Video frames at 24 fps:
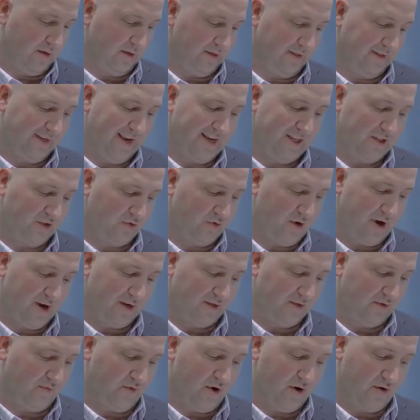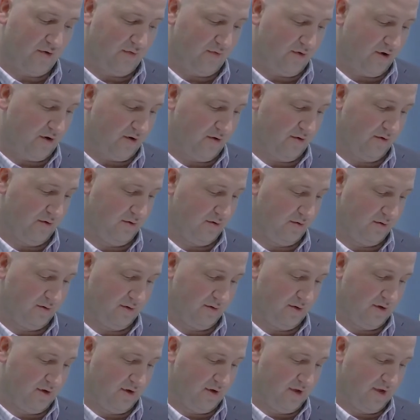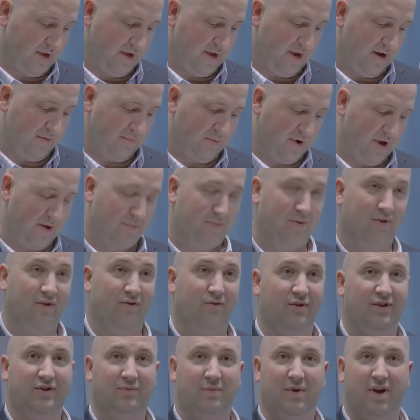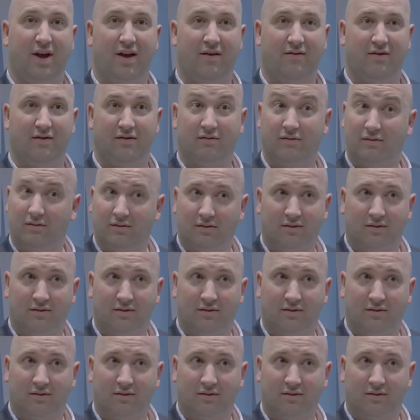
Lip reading: sex, drugs and rock and roll, young people and risk behaviours.